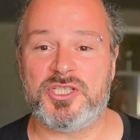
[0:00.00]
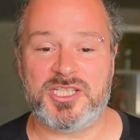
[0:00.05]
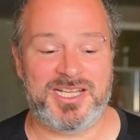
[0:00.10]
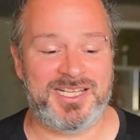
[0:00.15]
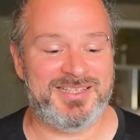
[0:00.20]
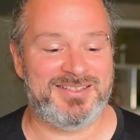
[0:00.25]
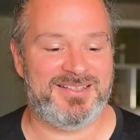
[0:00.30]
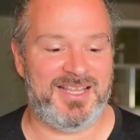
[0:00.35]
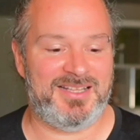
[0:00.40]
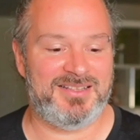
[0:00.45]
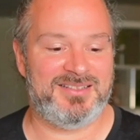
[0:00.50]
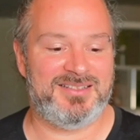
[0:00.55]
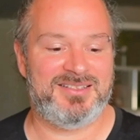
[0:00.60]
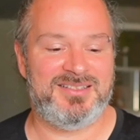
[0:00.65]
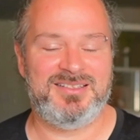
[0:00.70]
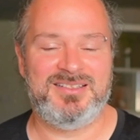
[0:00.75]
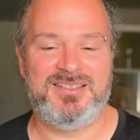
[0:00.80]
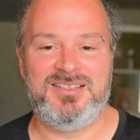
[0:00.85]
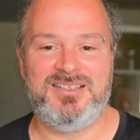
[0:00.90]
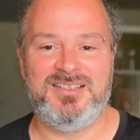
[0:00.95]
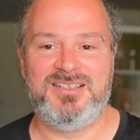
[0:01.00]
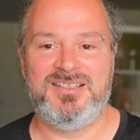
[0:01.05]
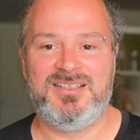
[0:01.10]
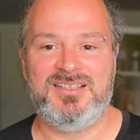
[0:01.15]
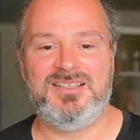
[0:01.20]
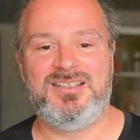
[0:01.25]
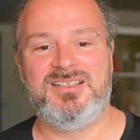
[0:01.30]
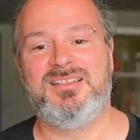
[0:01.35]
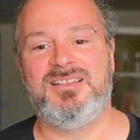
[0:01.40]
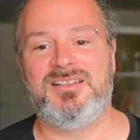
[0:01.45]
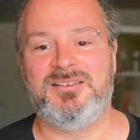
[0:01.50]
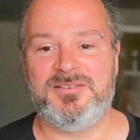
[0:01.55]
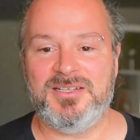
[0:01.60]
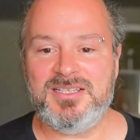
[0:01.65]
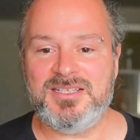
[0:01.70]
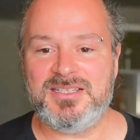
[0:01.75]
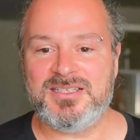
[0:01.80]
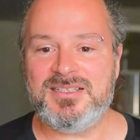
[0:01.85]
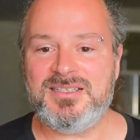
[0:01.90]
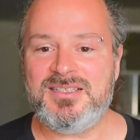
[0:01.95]
intent. There
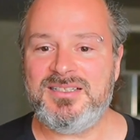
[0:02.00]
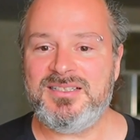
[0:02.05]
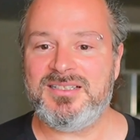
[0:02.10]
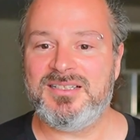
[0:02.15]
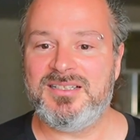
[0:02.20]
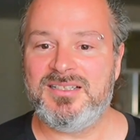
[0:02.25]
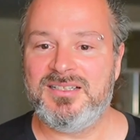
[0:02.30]
is